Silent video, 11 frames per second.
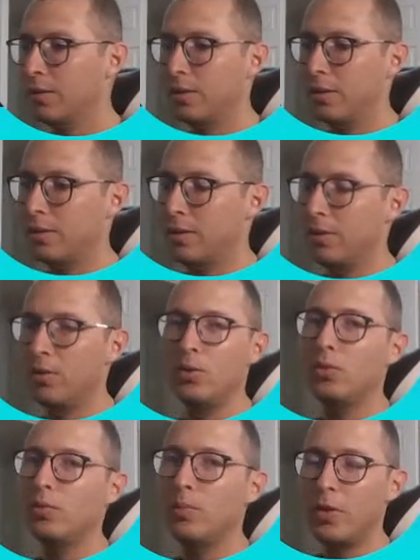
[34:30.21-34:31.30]
It's a
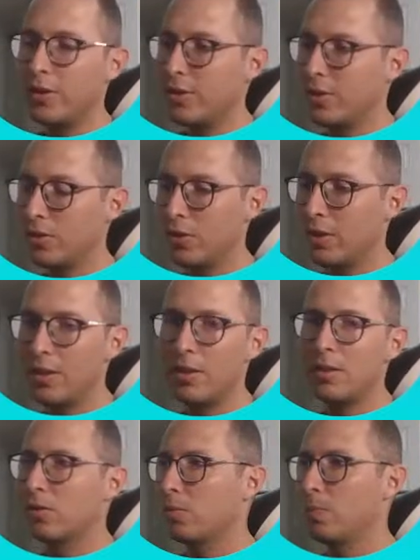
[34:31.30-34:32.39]
new version and
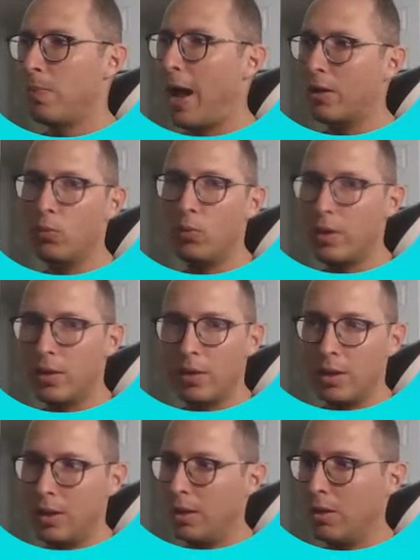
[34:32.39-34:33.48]
it's packed with
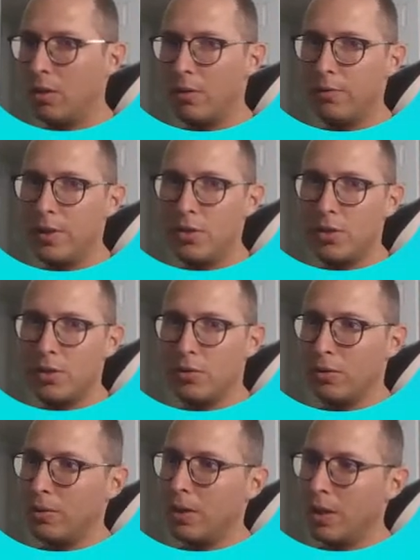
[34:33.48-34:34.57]
a lot of features,
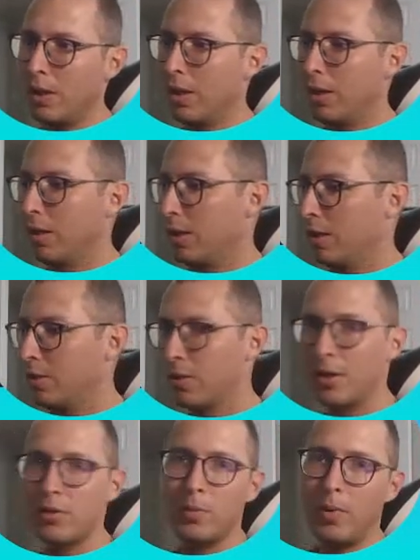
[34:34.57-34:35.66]
so it's
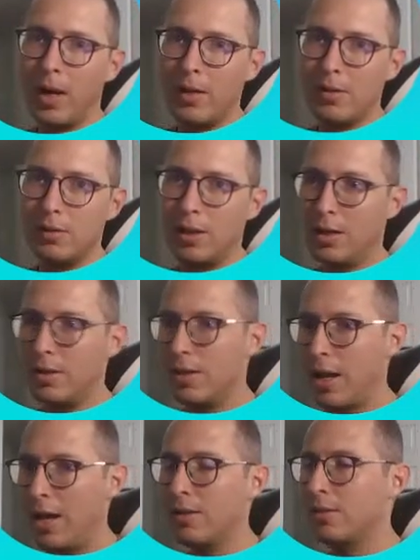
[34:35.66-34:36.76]
not surprising that it
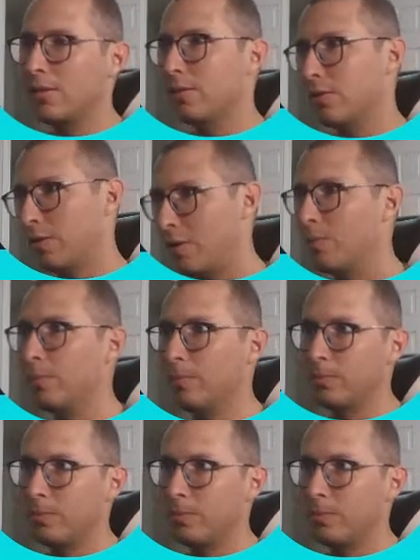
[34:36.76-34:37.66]
has some